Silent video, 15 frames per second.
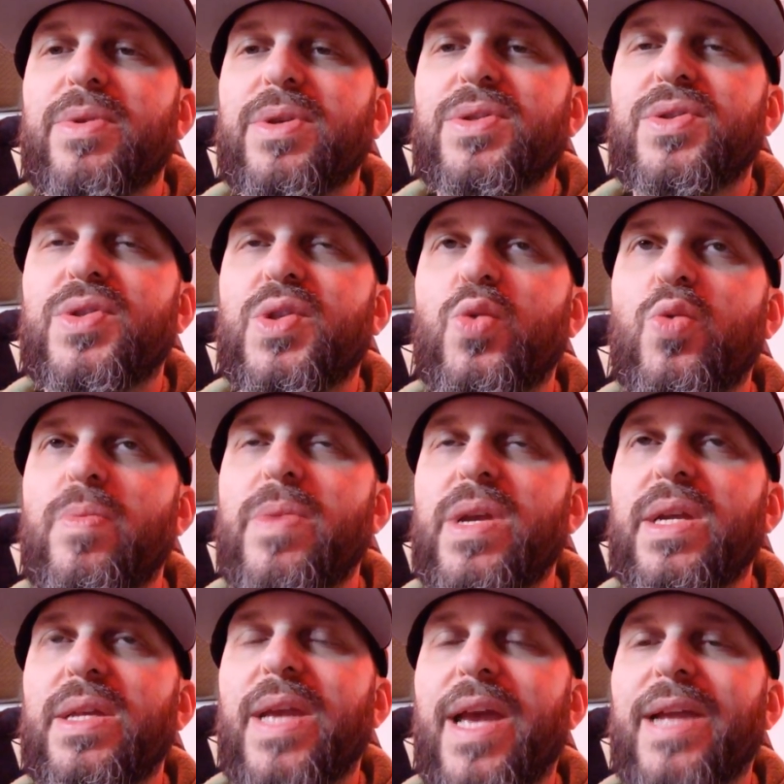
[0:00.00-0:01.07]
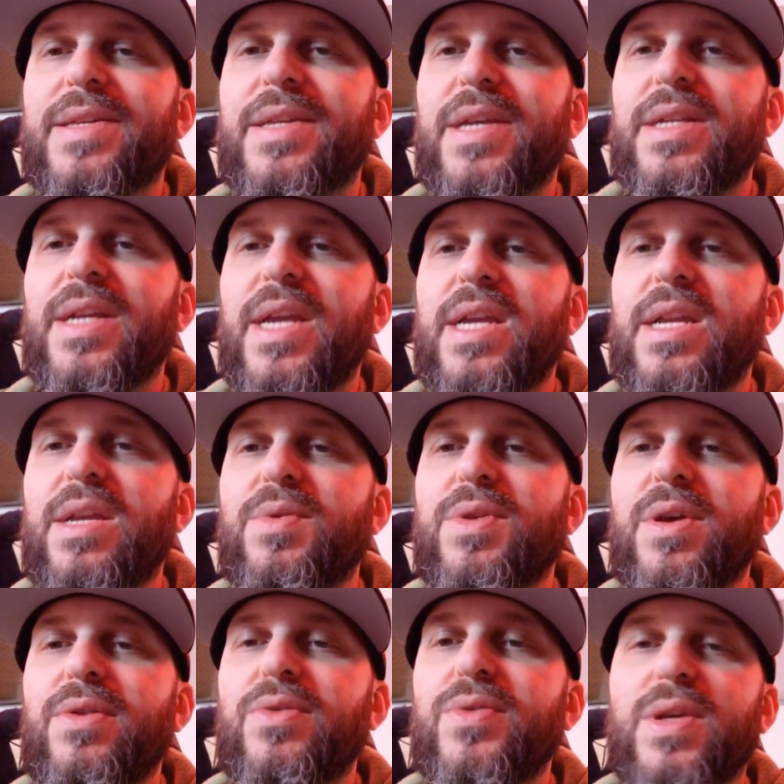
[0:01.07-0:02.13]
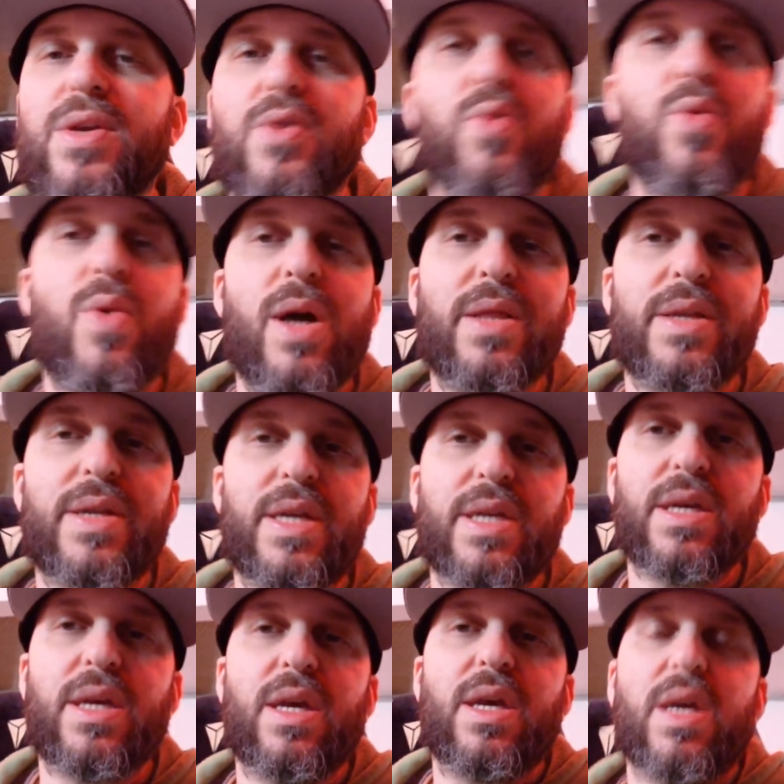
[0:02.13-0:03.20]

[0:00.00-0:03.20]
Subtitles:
to zoom in at 1080 without losing quality.